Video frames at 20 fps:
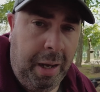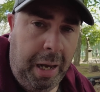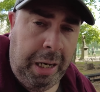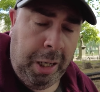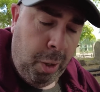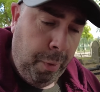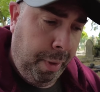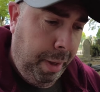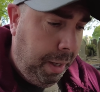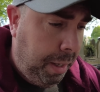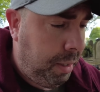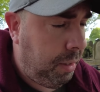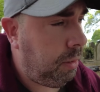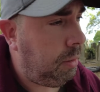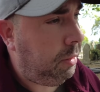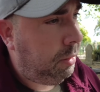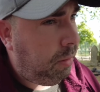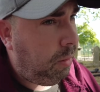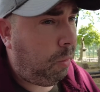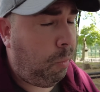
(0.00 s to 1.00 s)
Hello there,
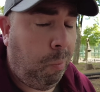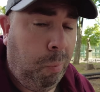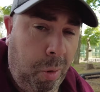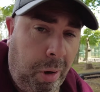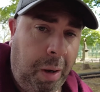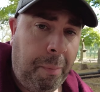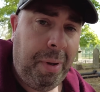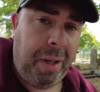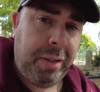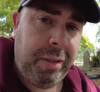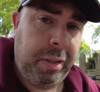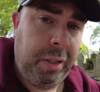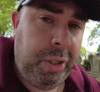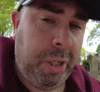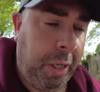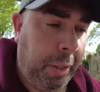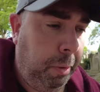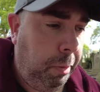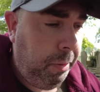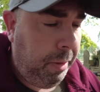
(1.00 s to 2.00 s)
welcome back to the
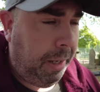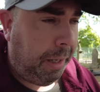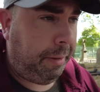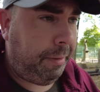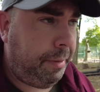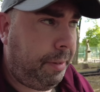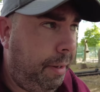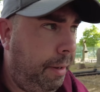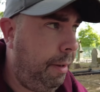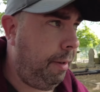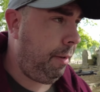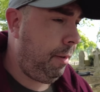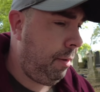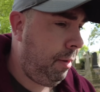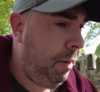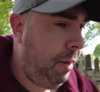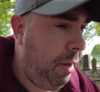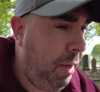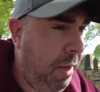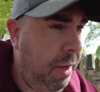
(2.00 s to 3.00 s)
channel, and
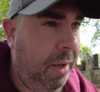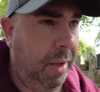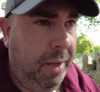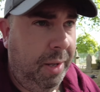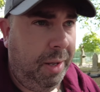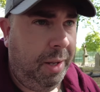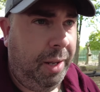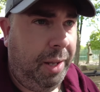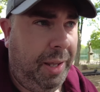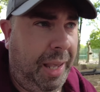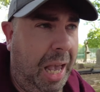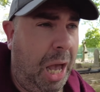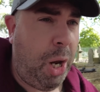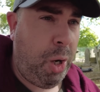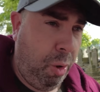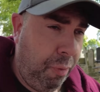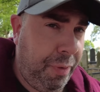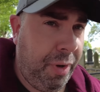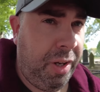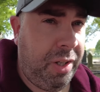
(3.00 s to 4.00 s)
yet
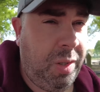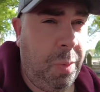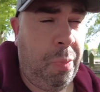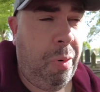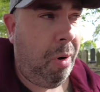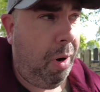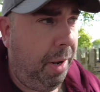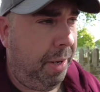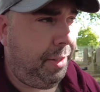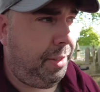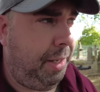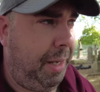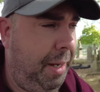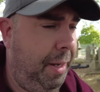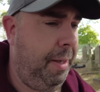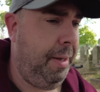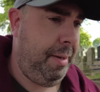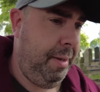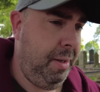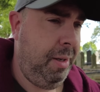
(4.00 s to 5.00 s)
another
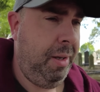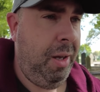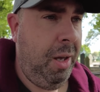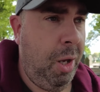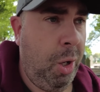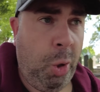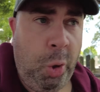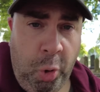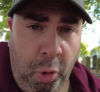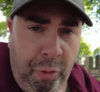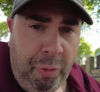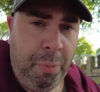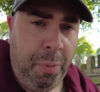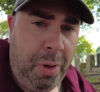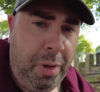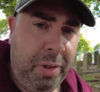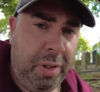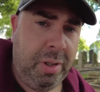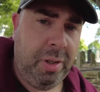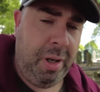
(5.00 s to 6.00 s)
surprising
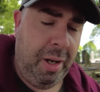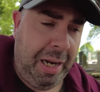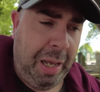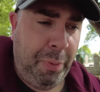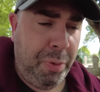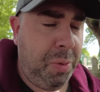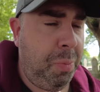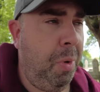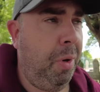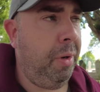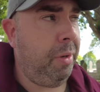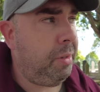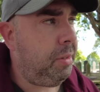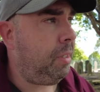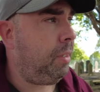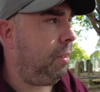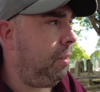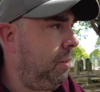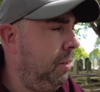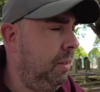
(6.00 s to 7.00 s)
government
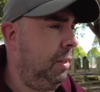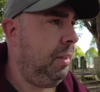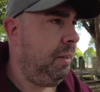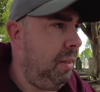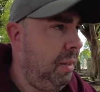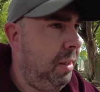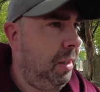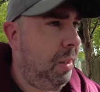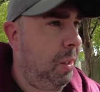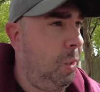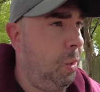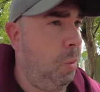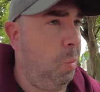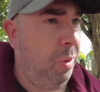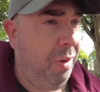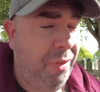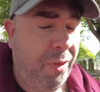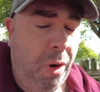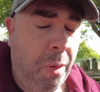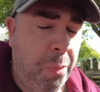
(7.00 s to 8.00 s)
announcement.
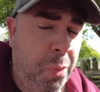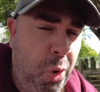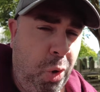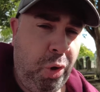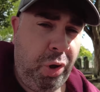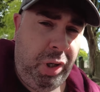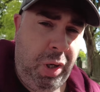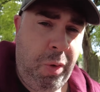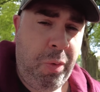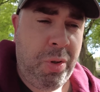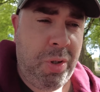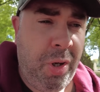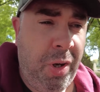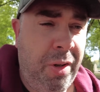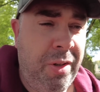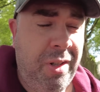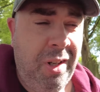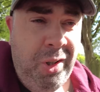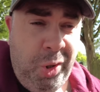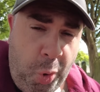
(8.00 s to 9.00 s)
We've got more
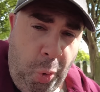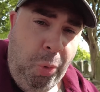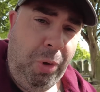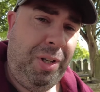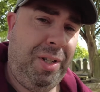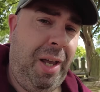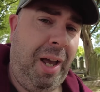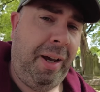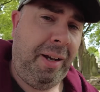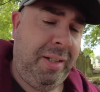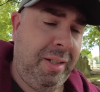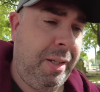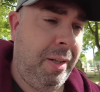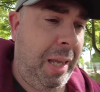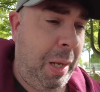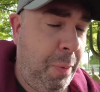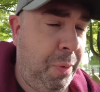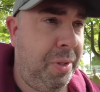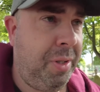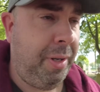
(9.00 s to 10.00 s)
U-turns than cul-de-sacs,
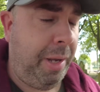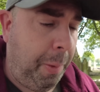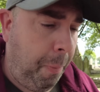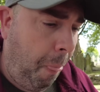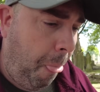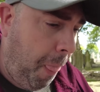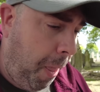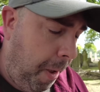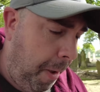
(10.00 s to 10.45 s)
it would seem.